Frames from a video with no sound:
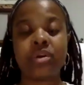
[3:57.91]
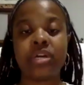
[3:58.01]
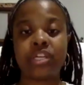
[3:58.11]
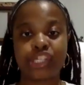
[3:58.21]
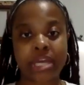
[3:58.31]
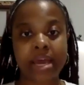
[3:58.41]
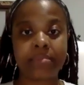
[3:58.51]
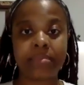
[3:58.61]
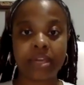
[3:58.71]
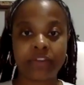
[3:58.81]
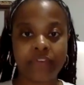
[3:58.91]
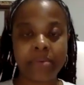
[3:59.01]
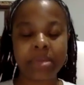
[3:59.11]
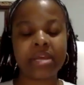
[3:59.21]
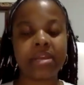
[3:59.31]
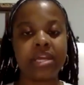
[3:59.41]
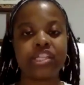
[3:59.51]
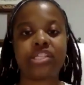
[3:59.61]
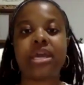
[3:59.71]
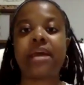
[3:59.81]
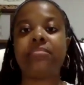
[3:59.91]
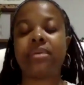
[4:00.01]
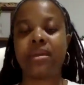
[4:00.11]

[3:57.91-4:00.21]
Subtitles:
shtaim being feminine and shnaim being